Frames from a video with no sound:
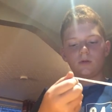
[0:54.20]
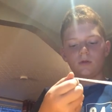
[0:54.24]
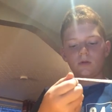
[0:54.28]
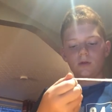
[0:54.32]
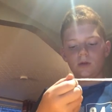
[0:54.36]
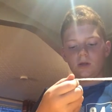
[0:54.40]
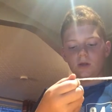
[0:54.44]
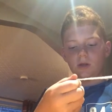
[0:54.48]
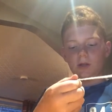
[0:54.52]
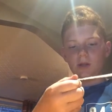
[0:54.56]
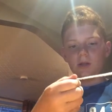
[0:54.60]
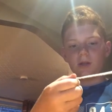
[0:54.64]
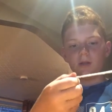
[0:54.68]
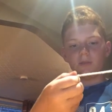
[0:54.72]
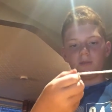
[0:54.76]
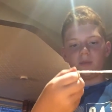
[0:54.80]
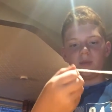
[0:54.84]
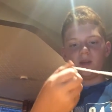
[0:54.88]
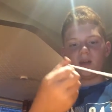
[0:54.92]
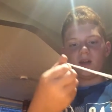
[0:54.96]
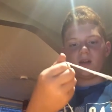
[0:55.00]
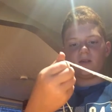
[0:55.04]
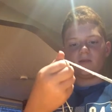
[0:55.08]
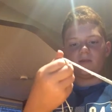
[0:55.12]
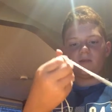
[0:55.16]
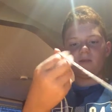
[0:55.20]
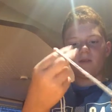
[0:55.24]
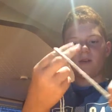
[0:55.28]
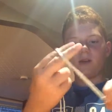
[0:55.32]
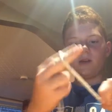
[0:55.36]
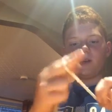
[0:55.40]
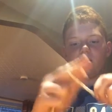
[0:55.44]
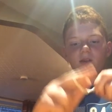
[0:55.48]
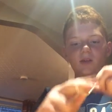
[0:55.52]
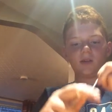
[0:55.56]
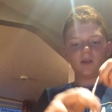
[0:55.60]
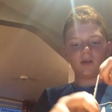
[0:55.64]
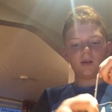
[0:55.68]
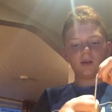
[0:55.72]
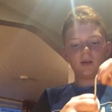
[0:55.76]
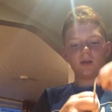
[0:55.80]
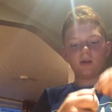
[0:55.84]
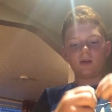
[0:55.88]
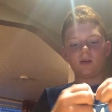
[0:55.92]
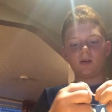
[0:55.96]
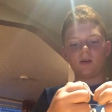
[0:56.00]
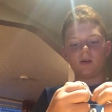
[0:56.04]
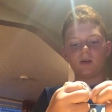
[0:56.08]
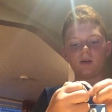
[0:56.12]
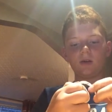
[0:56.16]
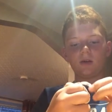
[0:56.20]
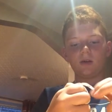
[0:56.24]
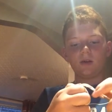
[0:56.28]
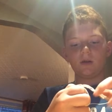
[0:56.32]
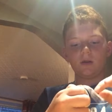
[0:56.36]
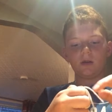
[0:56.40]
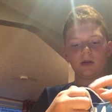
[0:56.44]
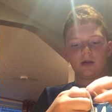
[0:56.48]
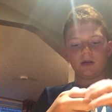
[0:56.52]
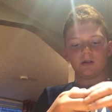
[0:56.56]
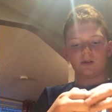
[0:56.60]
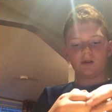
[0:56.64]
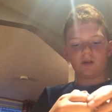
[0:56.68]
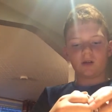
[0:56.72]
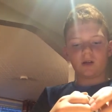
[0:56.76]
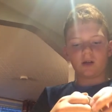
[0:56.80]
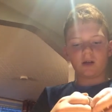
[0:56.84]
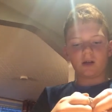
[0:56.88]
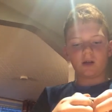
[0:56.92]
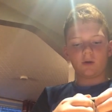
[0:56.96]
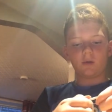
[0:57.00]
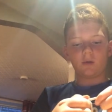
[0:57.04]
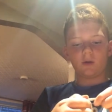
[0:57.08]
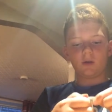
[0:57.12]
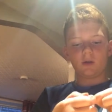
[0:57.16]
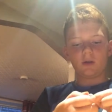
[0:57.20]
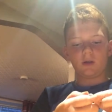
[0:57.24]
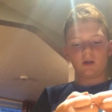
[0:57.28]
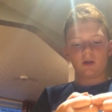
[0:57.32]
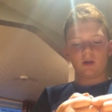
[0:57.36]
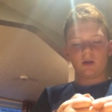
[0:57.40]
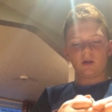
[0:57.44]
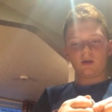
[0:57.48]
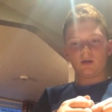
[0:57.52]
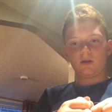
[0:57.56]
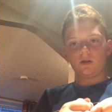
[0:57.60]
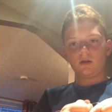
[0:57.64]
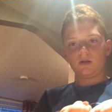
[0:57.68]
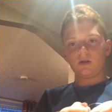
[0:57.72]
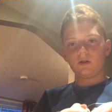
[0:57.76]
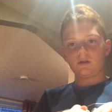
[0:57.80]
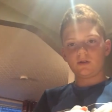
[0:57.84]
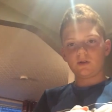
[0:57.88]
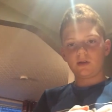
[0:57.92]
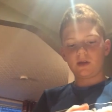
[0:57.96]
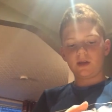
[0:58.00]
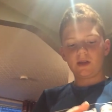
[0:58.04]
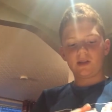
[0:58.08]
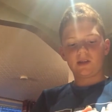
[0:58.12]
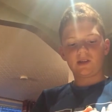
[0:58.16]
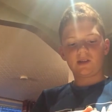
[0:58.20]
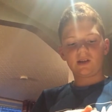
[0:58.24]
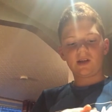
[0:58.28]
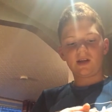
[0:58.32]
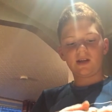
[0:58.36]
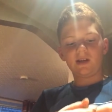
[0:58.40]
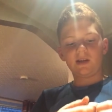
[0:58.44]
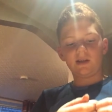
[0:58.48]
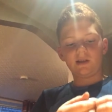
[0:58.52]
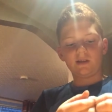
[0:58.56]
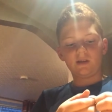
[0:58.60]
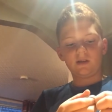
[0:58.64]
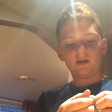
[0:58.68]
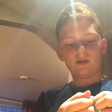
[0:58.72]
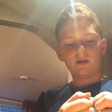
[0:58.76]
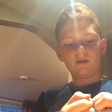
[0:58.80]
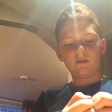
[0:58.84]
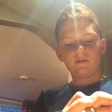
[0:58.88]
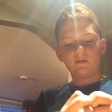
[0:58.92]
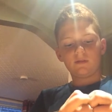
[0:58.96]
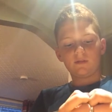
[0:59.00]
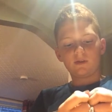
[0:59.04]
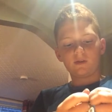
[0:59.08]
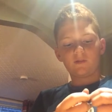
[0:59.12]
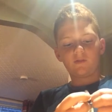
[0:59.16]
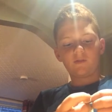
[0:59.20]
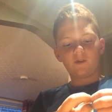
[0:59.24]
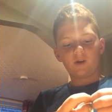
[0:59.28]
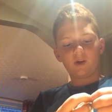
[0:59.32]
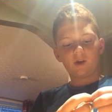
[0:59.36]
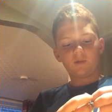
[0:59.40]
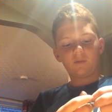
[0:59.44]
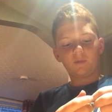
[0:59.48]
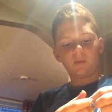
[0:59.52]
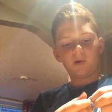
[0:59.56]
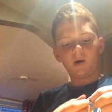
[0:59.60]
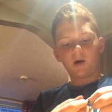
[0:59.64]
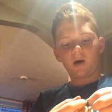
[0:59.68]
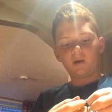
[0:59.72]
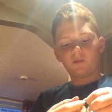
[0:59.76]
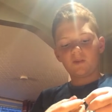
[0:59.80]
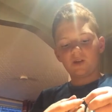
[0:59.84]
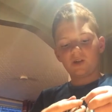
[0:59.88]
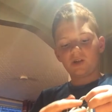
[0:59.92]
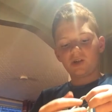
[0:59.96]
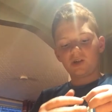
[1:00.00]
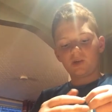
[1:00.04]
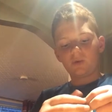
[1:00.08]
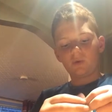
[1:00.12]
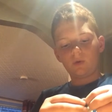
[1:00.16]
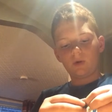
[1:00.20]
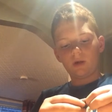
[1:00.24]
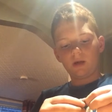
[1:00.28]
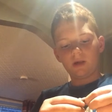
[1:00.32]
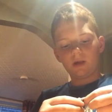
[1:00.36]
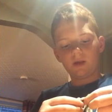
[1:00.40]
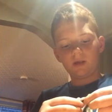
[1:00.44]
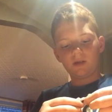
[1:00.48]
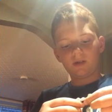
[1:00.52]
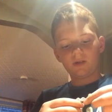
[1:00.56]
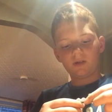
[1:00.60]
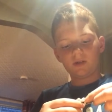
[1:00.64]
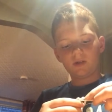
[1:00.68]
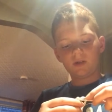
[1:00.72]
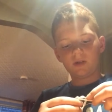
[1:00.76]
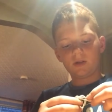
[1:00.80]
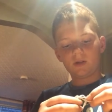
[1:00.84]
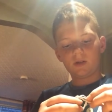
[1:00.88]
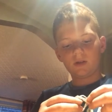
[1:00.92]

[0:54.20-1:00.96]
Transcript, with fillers: And you need a bit of this so it can actually go under. So like you're tying the first part of a shoelace.